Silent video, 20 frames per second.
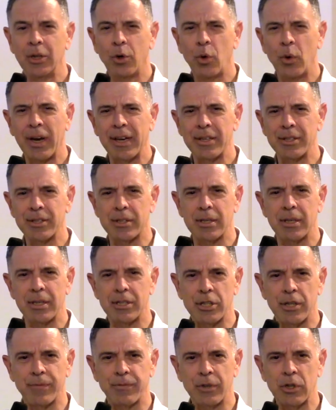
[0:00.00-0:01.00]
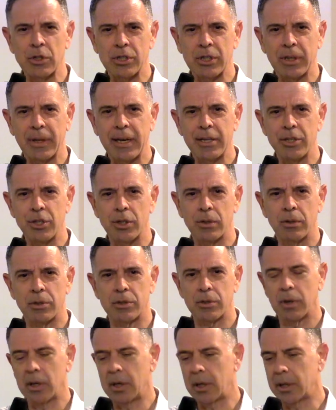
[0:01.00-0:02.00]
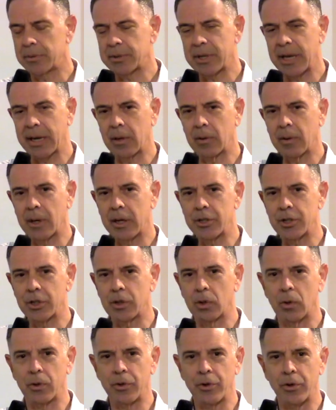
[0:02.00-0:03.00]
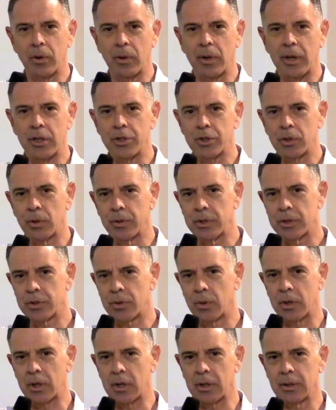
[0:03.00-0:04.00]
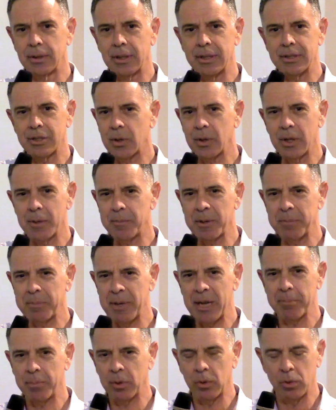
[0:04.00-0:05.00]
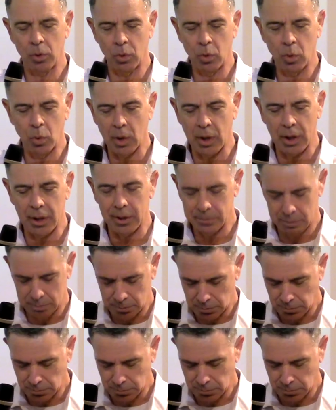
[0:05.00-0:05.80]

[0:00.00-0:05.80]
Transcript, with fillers: who has a severe psychological or neurological disorder. It's only been people who are